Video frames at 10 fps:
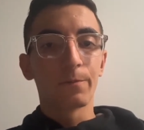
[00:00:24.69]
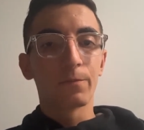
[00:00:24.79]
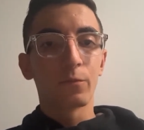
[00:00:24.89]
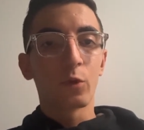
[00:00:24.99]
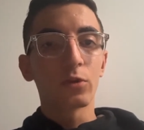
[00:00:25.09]

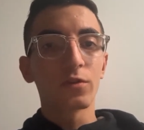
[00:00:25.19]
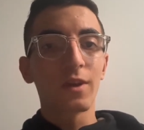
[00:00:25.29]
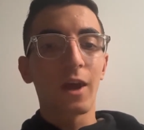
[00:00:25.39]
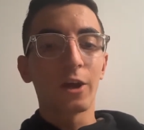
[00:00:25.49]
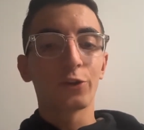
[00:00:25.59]
What does
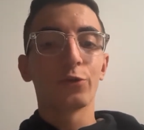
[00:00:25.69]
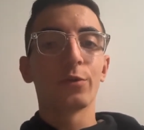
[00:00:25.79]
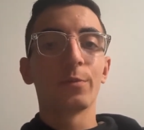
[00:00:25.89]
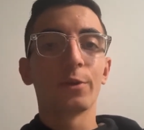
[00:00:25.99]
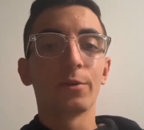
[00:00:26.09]
that actually
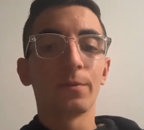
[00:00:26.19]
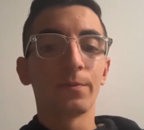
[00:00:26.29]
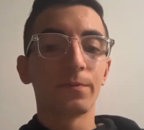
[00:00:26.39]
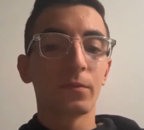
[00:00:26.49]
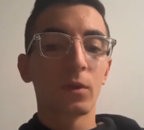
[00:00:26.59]
mean?
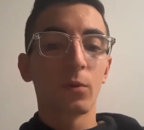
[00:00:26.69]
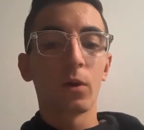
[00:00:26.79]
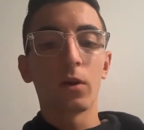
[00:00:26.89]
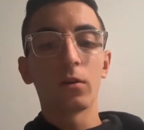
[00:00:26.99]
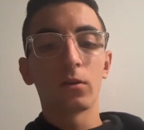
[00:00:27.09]
Well,